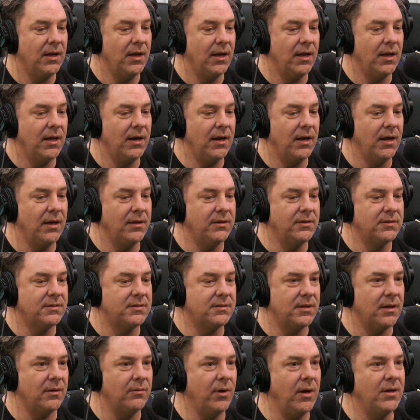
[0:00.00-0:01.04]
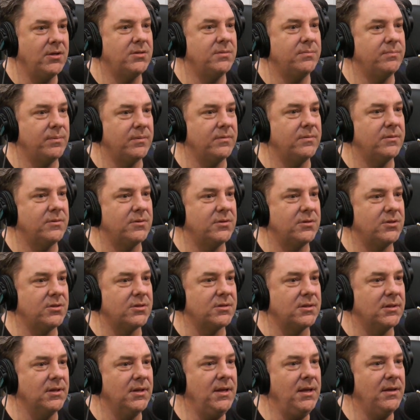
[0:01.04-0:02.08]
and I just thought, well, I should
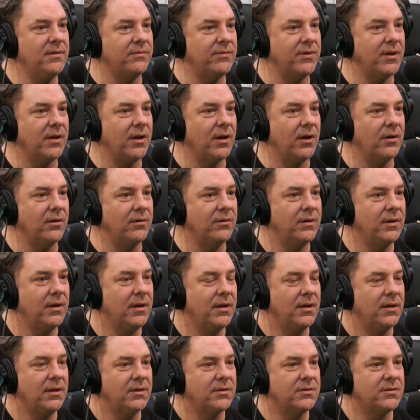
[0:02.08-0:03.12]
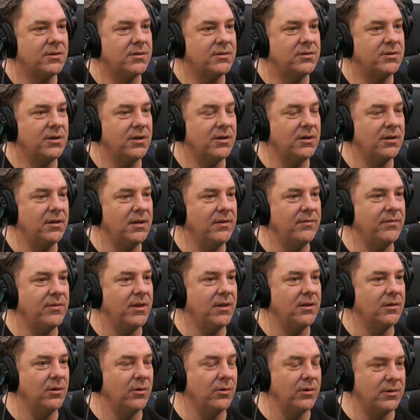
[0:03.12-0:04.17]
just leave. Right, right, So I started to leave, and
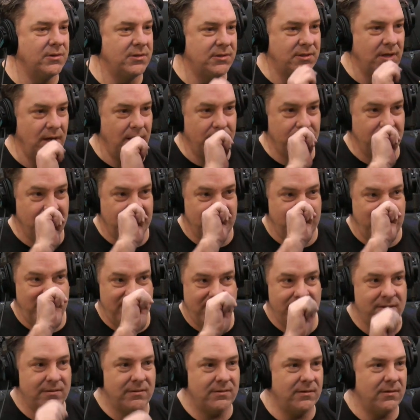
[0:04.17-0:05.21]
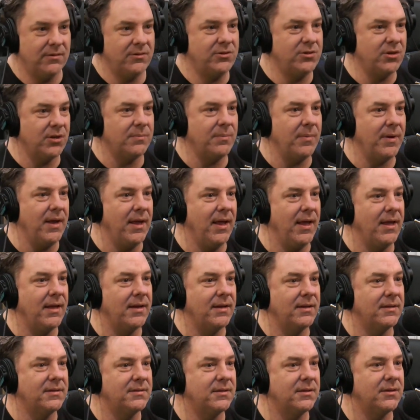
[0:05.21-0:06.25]
then Lorne stopped me and shook my hand
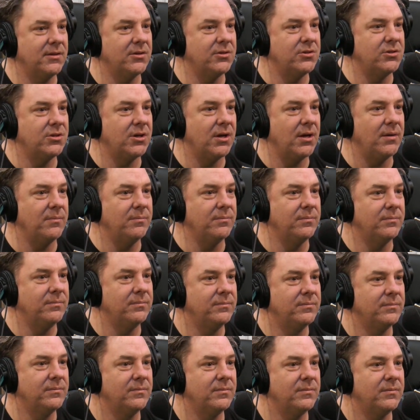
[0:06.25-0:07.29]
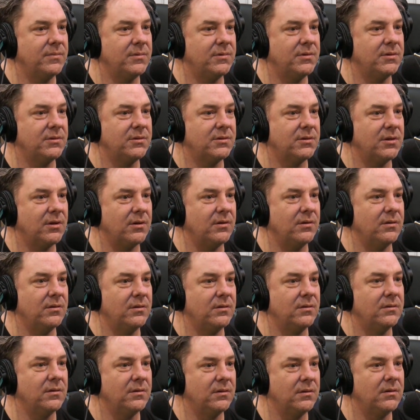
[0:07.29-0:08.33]
and said, "Good job." Oh, oh, wow. Oh, that's got to be
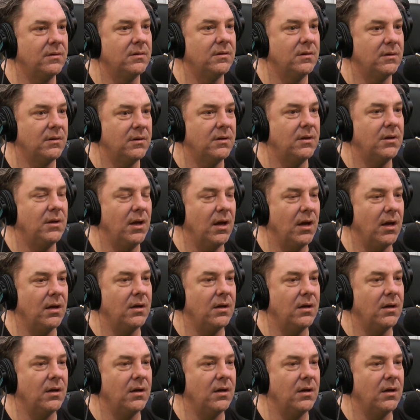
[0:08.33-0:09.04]
a great feeling. Yeah,